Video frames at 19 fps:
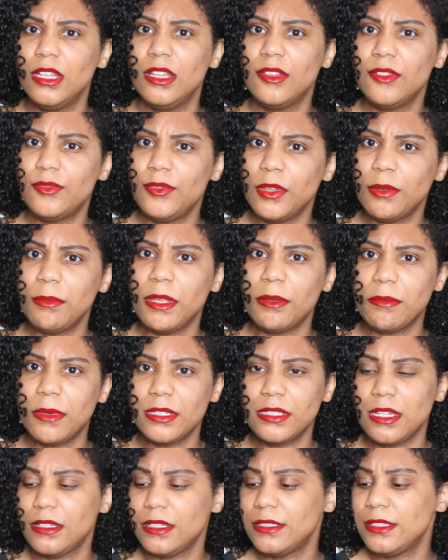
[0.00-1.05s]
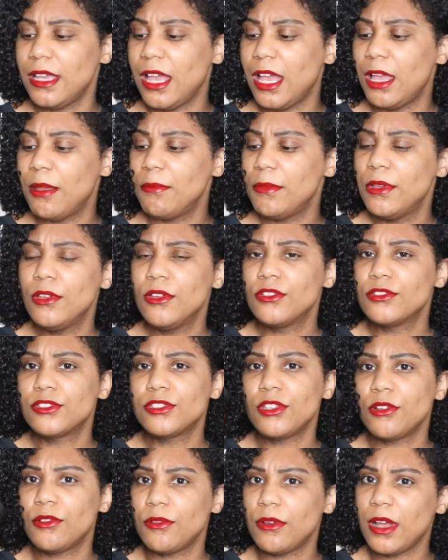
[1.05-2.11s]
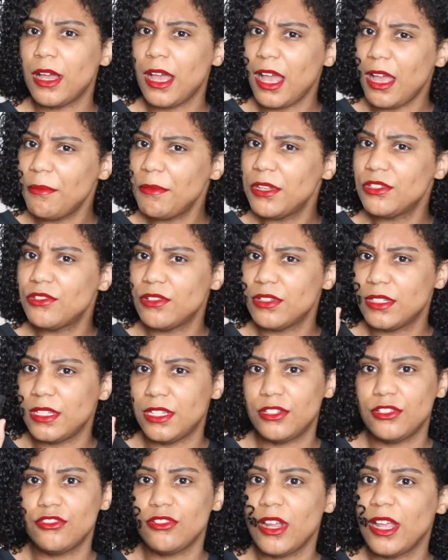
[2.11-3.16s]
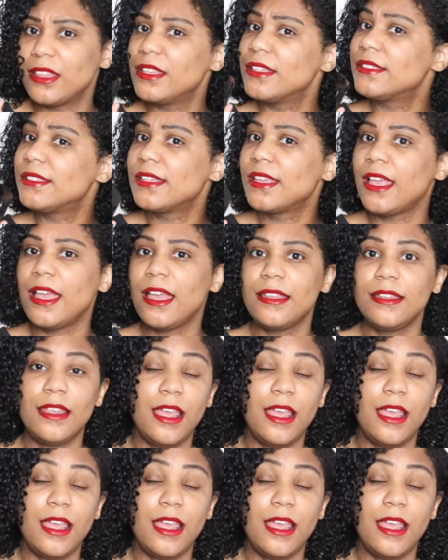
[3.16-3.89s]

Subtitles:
filming much at the time. So I'm interested in trying this again,